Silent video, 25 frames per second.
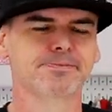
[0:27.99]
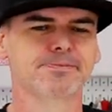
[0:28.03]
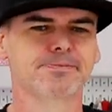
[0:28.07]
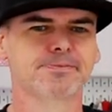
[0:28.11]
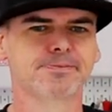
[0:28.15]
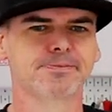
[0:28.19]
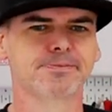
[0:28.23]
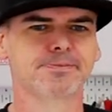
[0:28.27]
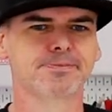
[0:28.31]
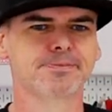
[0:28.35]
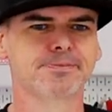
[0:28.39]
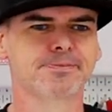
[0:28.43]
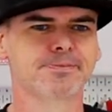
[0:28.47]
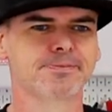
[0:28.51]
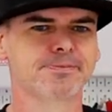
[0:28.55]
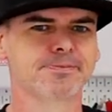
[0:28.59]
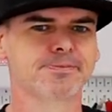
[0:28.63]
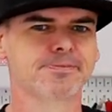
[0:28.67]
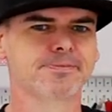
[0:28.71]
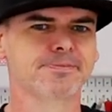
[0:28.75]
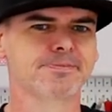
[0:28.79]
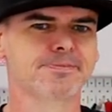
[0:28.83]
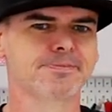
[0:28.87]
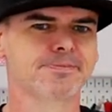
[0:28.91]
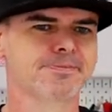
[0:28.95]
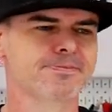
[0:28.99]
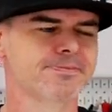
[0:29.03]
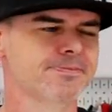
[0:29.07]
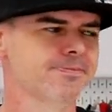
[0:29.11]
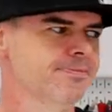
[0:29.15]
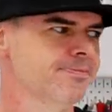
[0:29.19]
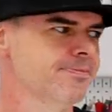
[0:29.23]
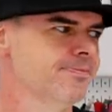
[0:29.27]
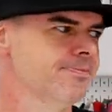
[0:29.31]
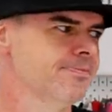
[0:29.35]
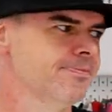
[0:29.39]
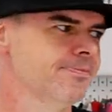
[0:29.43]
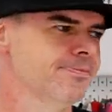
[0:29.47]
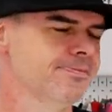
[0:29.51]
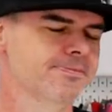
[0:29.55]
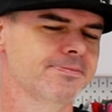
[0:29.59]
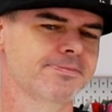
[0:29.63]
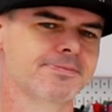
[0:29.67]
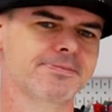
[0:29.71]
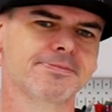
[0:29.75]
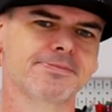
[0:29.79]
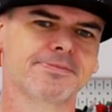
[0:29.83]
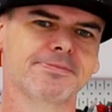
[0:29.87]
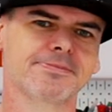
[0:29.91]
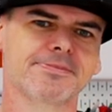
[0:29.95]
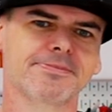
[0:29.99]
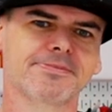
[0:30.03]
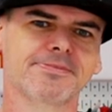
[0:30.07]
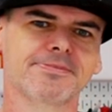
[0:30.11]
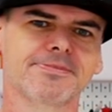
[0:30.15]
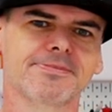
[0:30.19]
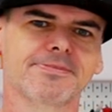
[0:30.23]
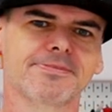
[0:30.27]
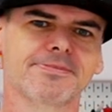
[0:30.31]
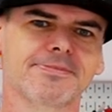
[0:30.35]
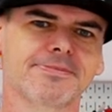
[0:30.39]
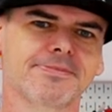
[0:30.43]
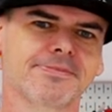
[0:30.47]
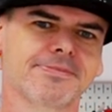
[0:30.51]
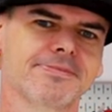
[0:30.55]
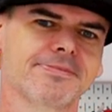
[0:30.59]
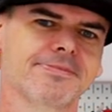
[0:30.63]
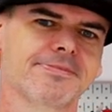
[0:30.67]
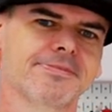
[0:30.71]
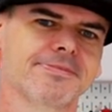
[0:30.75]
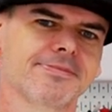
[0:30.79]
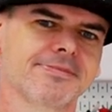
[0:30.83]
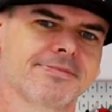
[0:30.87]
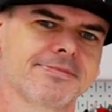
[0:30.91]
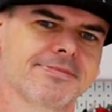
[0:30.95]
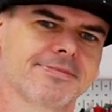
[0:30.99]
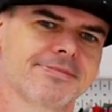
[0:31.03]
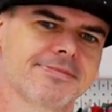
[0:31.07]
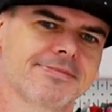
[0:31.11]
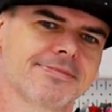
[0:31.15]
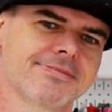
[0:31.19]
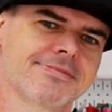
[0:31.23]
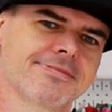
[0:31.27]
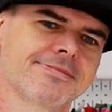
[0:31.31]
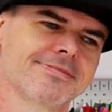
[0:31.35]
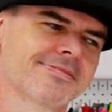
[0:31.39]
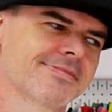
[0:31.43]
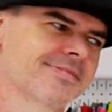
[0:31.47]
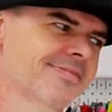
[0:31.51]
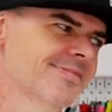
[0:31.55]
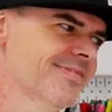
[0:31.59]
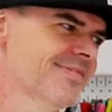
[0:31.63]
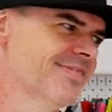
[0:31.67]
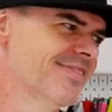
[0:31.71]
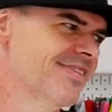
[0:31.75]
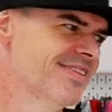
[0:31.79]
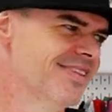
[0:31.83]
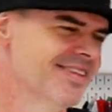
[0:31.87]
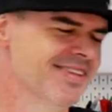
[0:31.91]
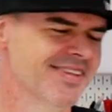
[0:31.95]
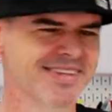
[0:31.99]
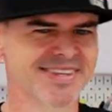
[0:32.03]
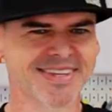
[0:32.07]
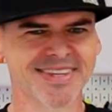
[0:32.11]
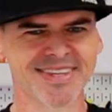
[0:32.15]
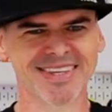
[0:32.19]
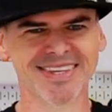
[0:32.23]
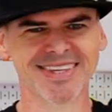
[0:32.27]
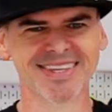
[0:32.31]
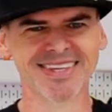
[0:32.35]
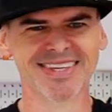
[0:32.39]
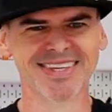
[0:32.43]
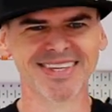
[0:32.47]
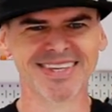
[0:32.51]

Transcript: (silent)